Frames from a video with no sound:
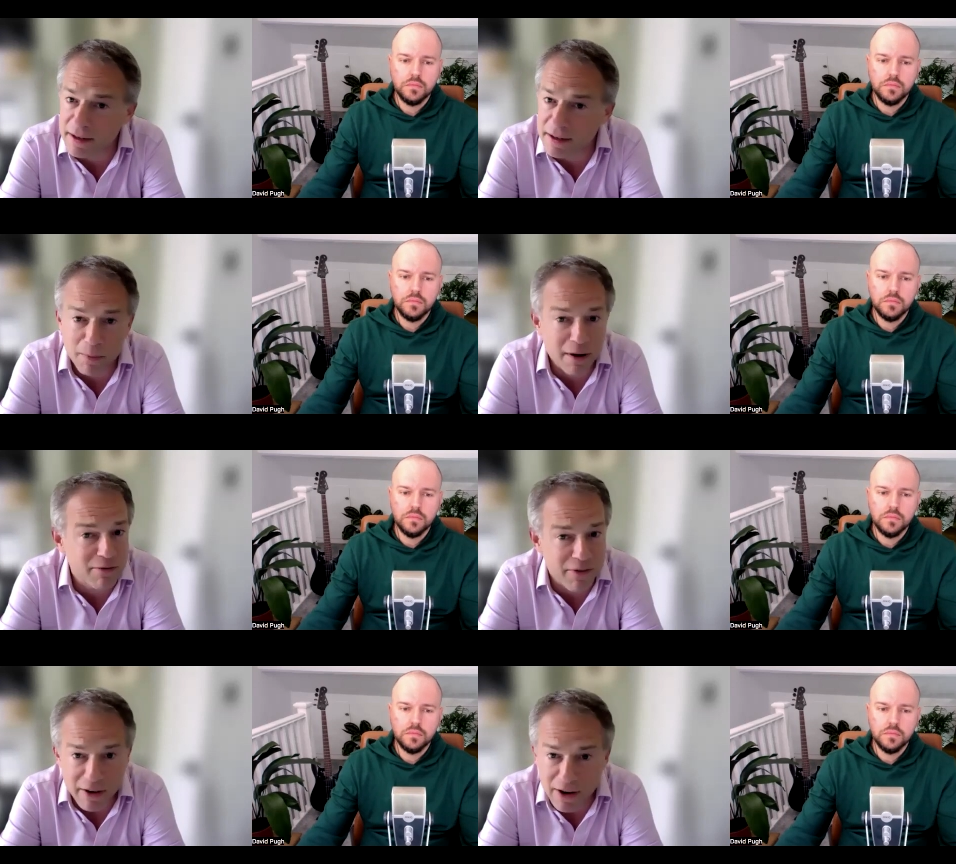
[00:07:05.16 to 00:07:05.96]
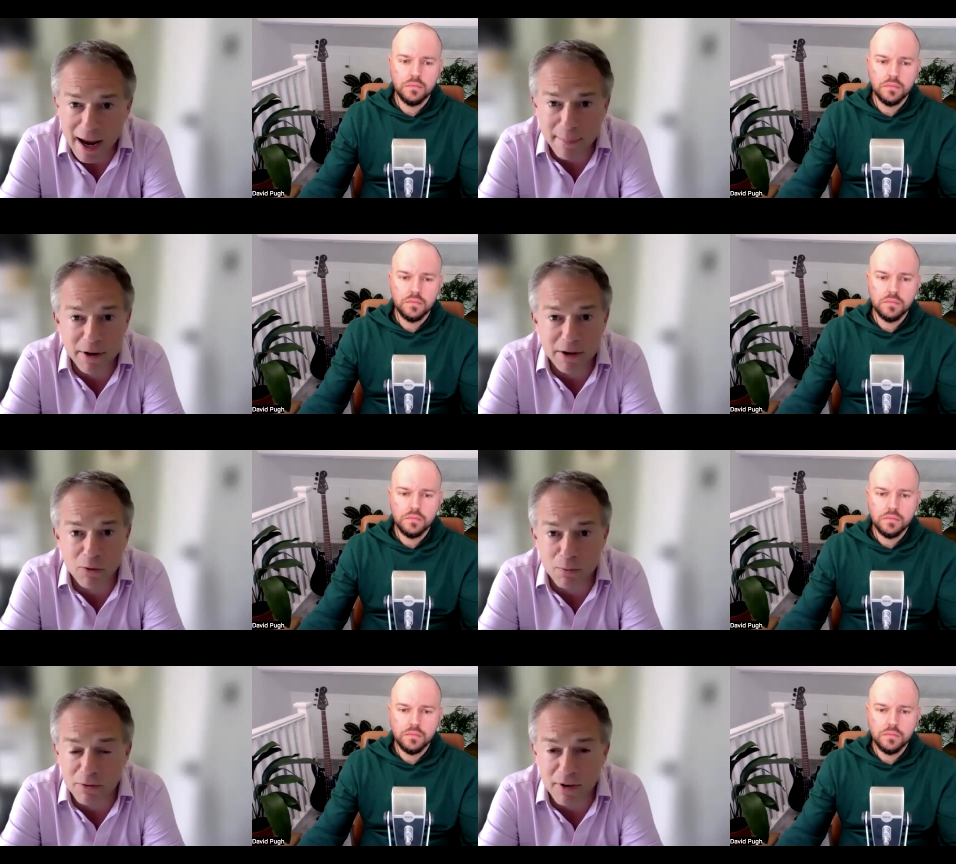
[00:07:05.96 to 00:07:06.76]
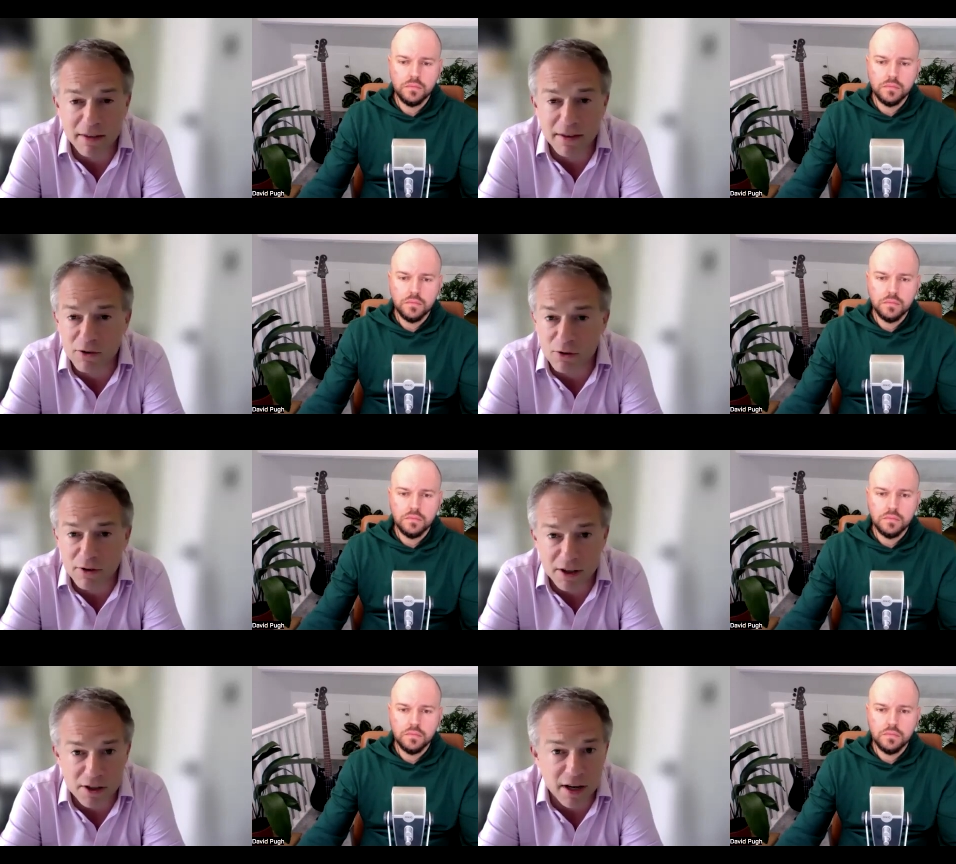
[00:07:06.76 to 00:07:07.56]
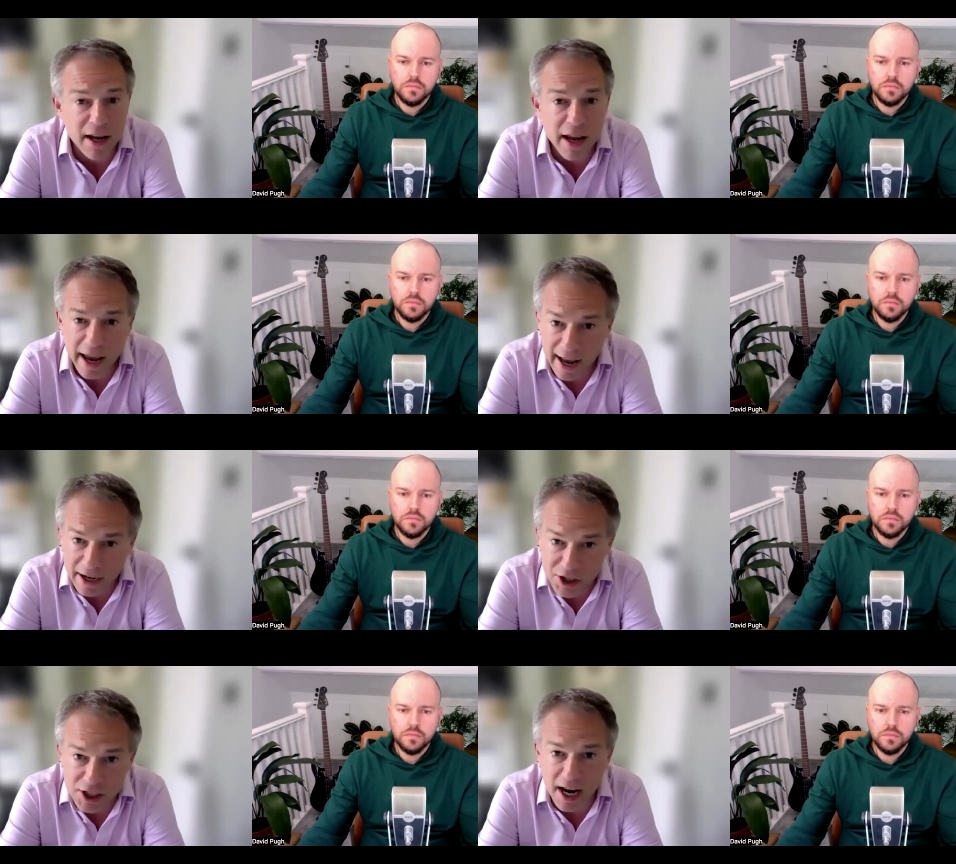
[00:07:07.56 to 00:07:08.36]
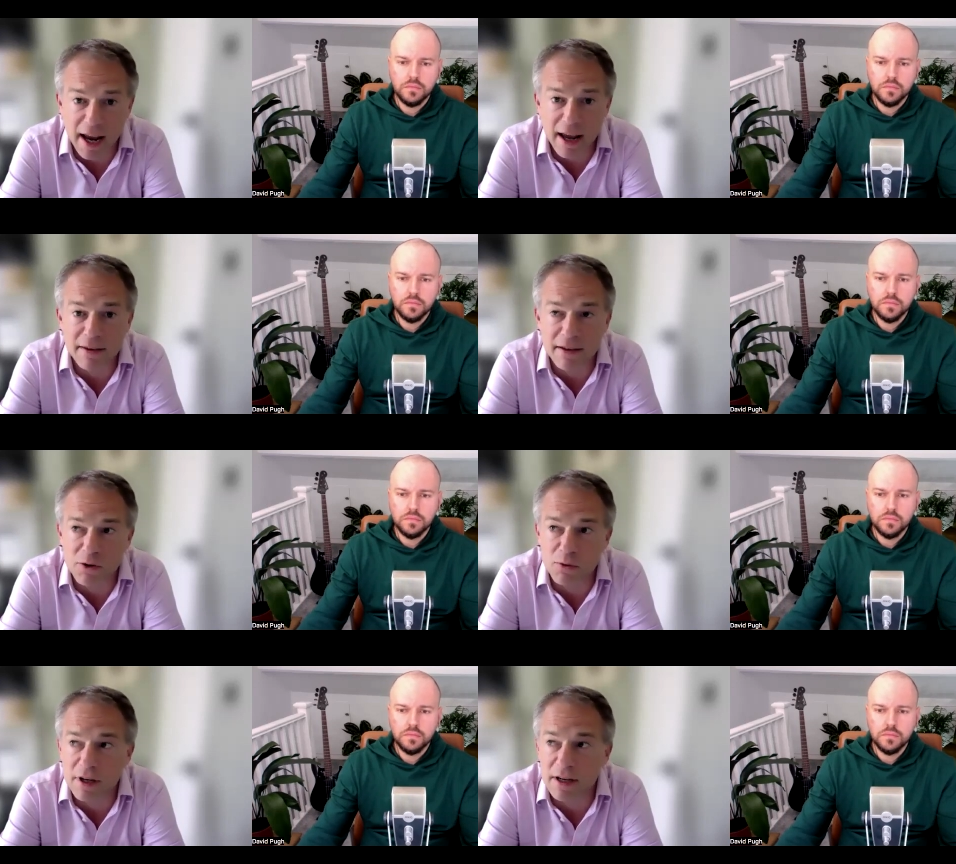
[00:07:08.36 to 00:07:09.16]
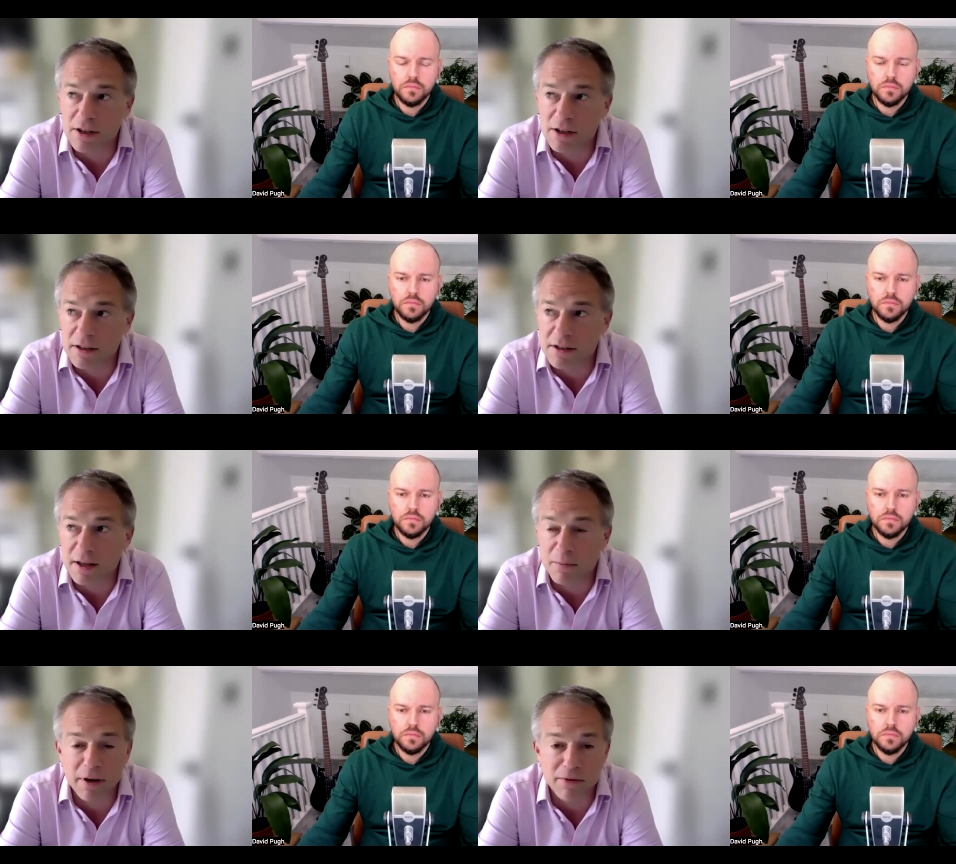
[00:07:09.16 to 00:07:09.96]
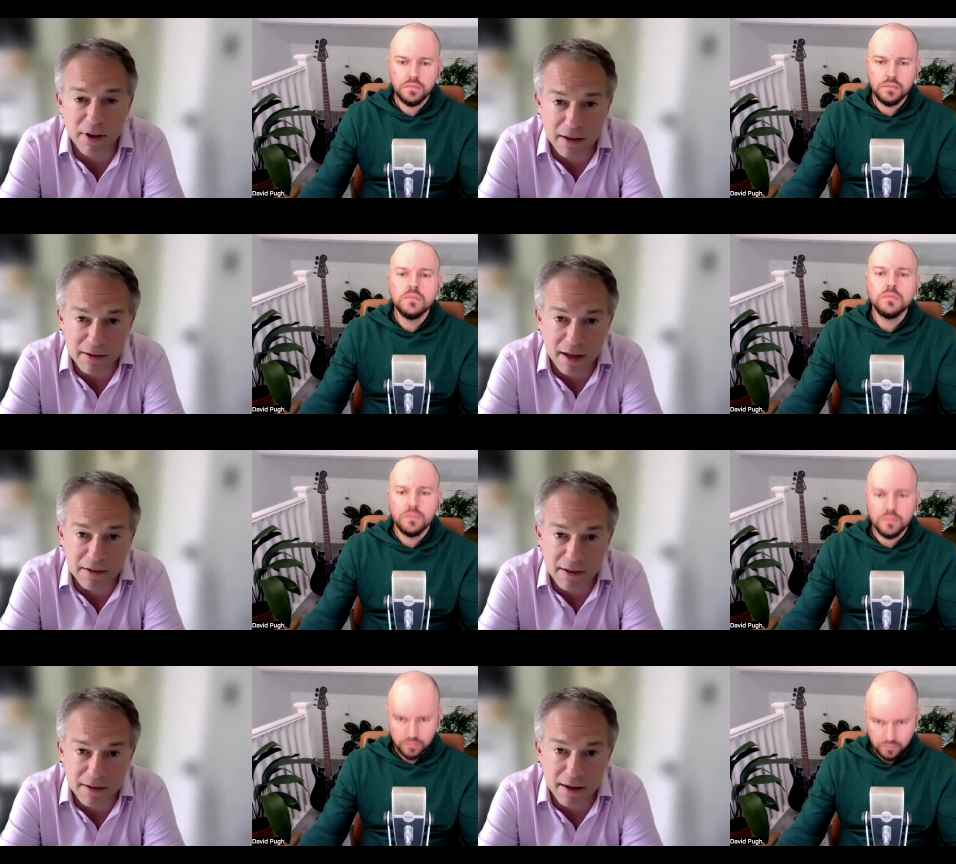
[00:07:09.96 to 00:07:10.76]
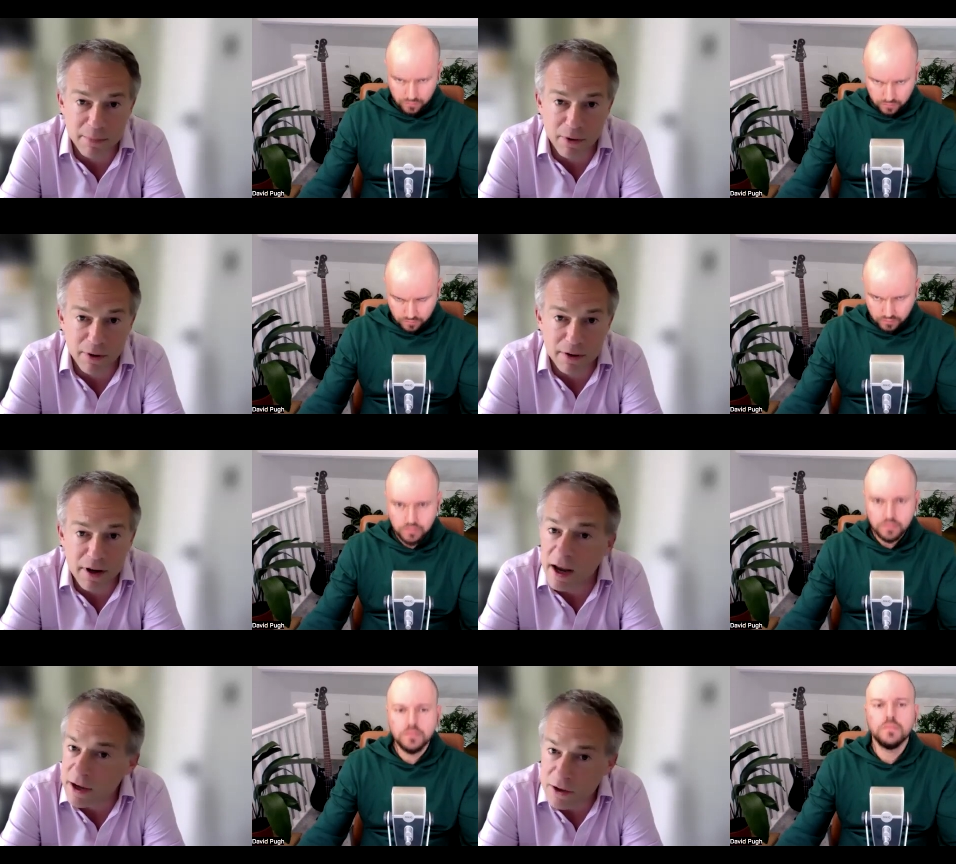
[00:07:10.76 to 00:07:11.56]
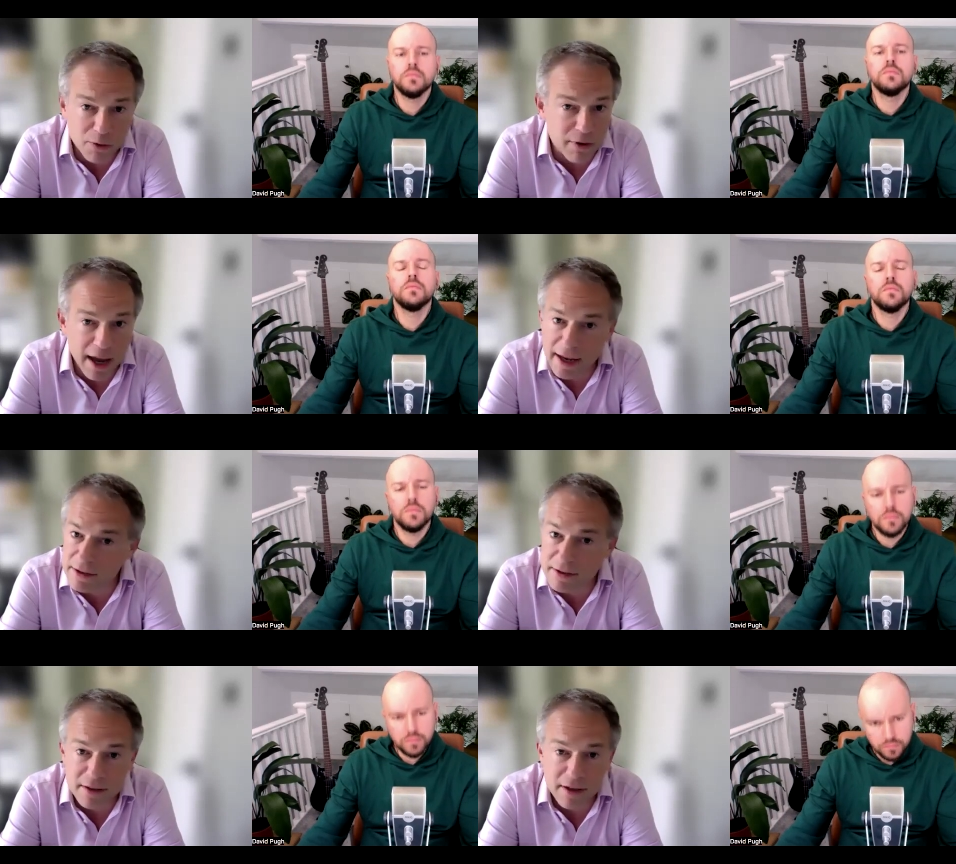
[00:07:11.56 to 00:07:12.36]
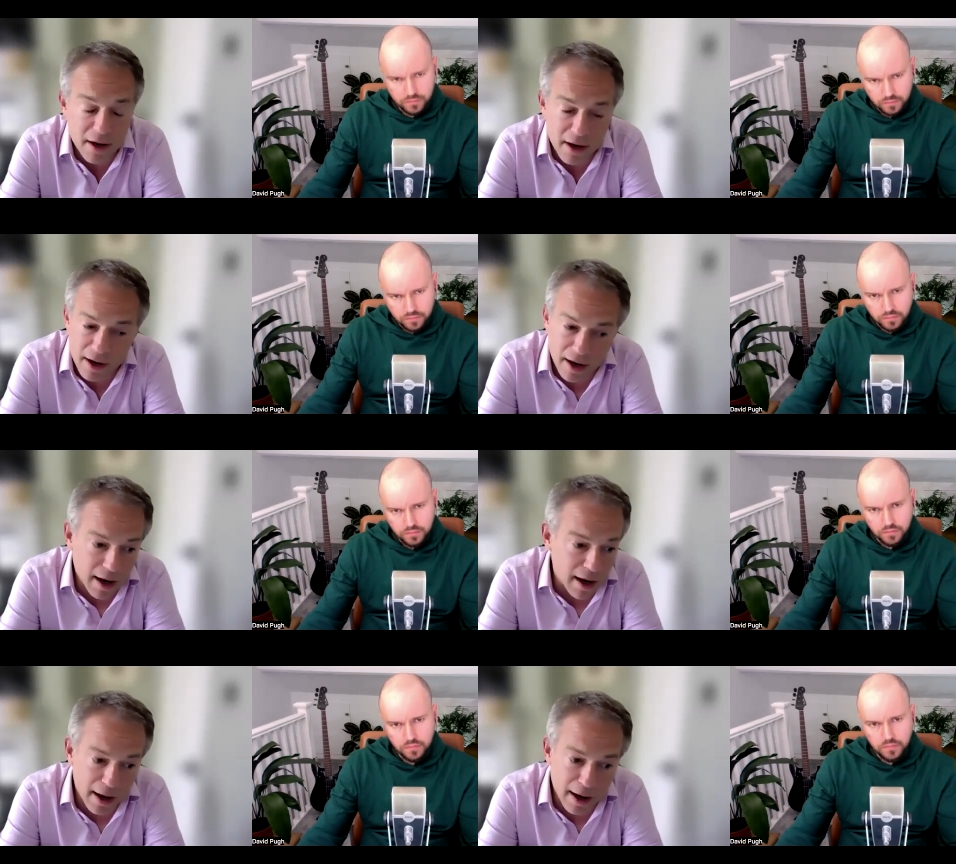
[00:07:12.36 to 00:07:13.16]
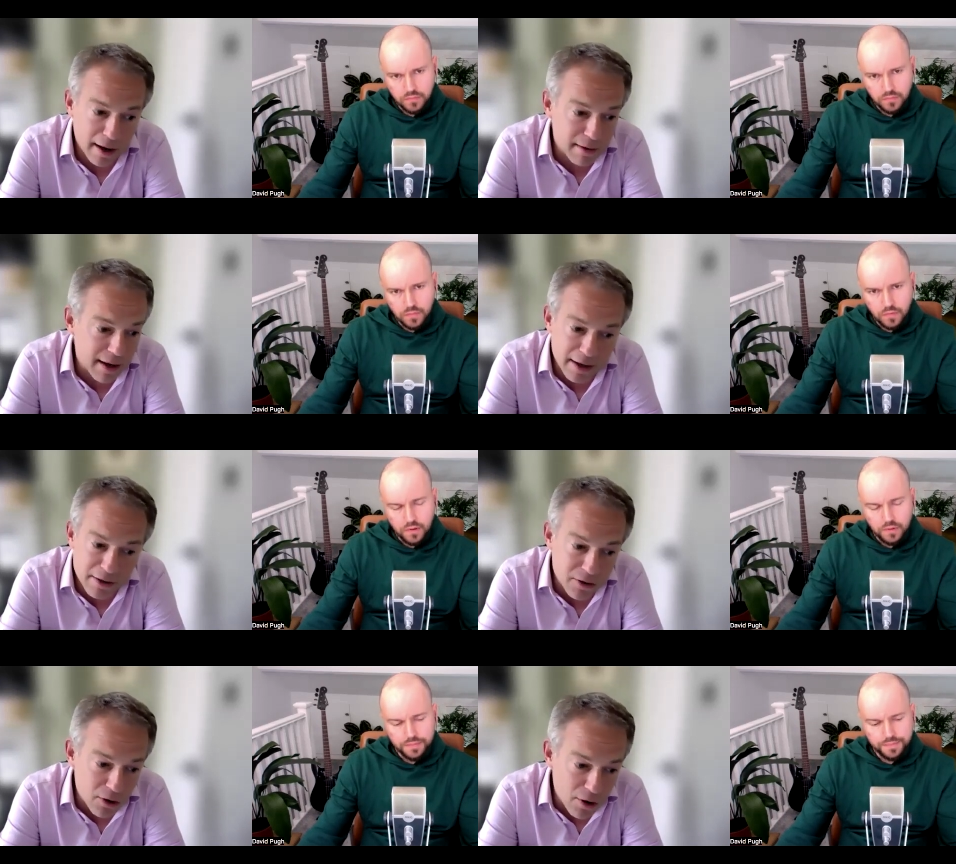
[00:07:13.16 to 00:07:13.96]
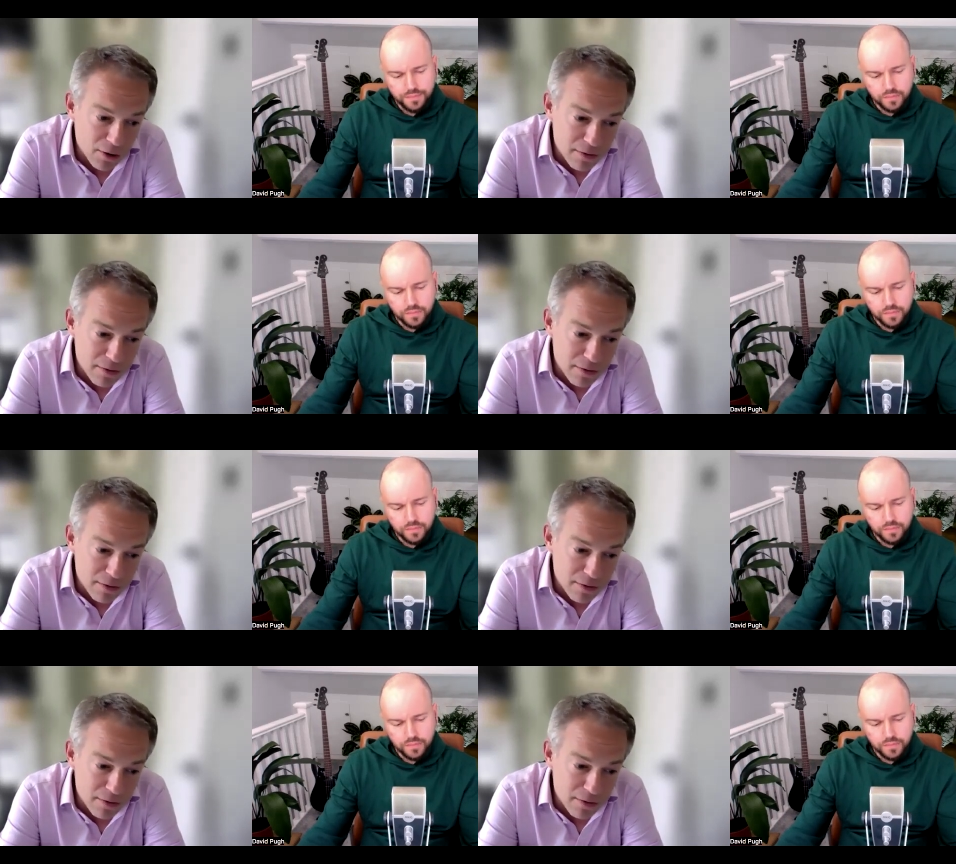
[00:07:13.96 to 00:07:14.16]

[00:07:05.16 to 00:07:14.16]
Speaker 1: idea, we're very happy to provide the introduction and share the due diligence that we've done until that point. So there is uh, there's no,